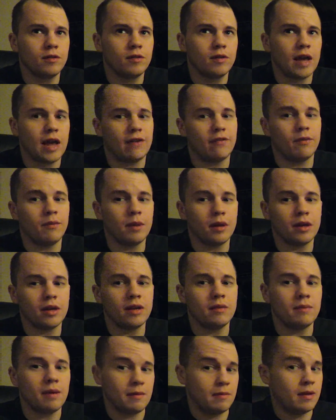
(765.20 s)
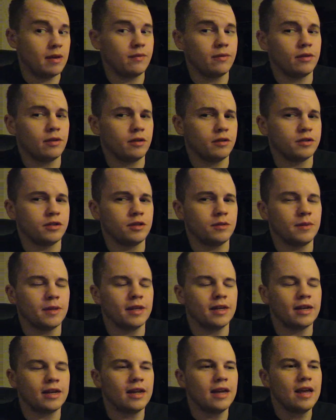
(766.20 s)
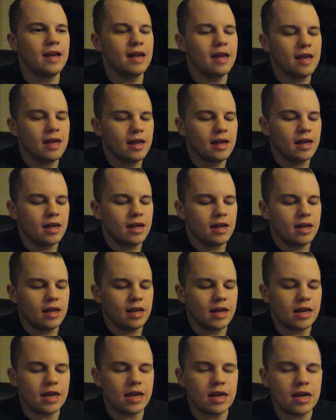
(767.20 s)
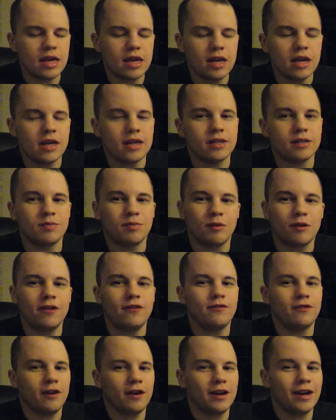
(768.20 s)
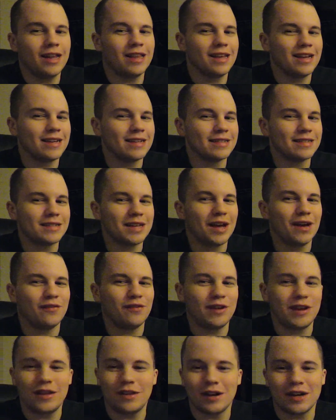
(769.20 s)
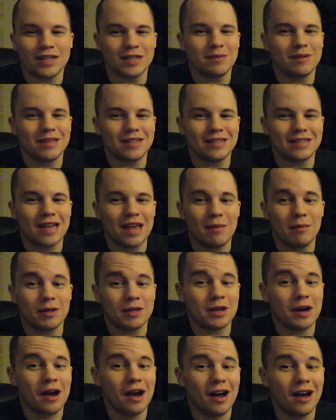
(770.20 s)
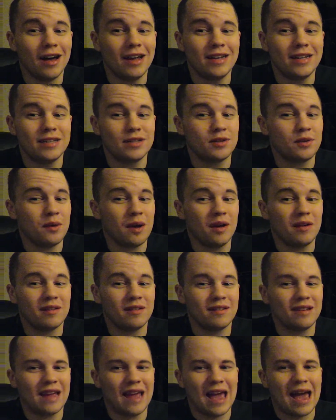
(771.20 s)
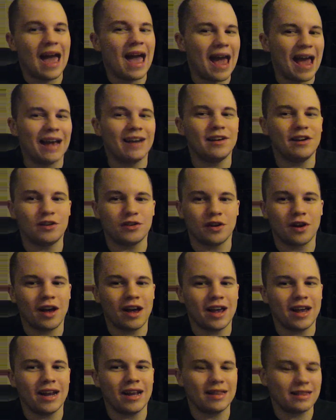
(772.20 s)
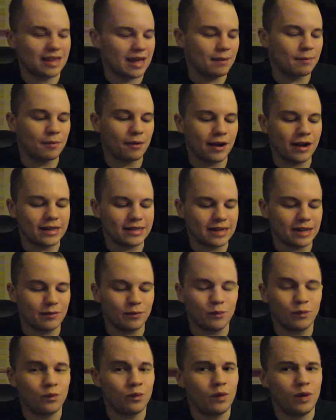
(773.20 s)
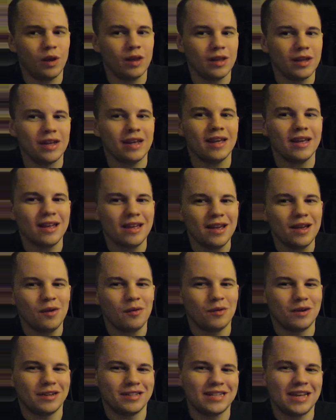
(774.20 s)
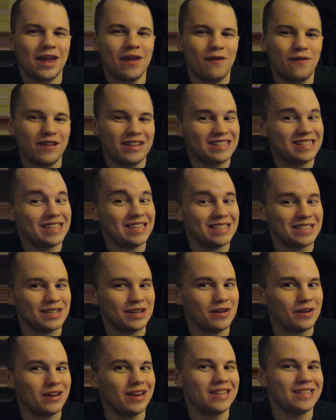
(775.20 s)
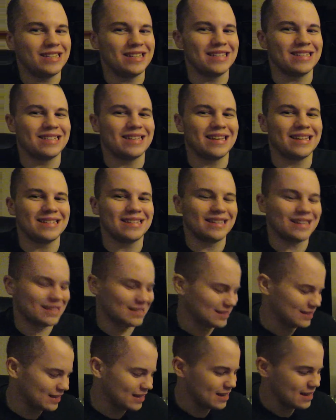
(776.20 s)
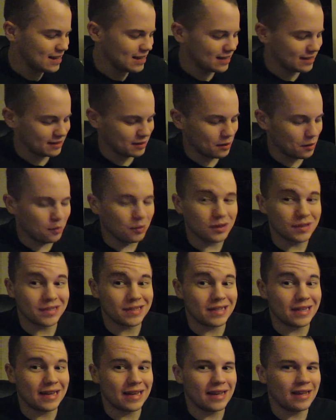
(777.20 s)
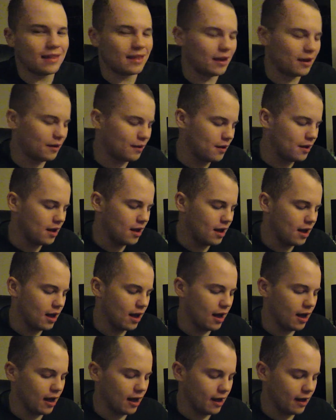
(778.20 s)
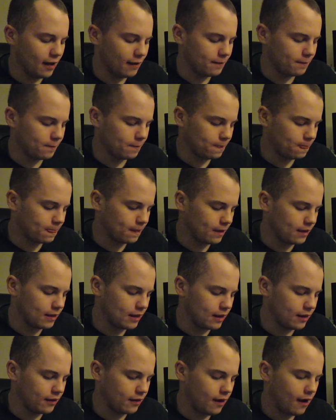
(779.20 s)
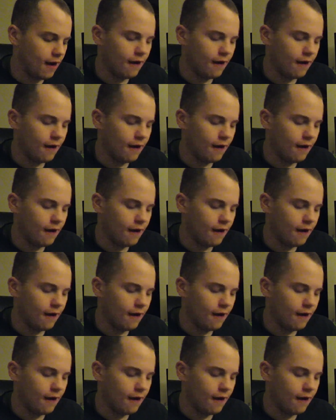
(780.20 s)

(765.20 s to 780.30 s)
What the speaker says: 500,000, maybe even close to 1 million. He is pretty fun. I like his stuff, and he talks about this game a ton, so I had to try it at that price. I really want to see if it's as good as he says it is, so we'll see though. And then